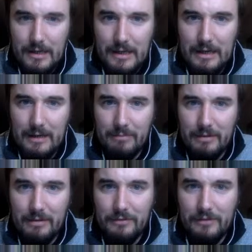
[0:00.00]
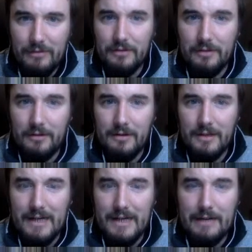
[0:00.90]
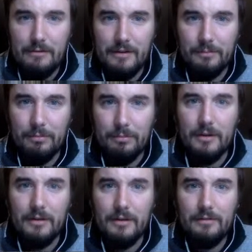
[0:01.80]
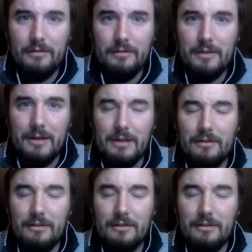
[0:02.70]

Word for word: But we settled on Echinorhinus brucus. Let's see what that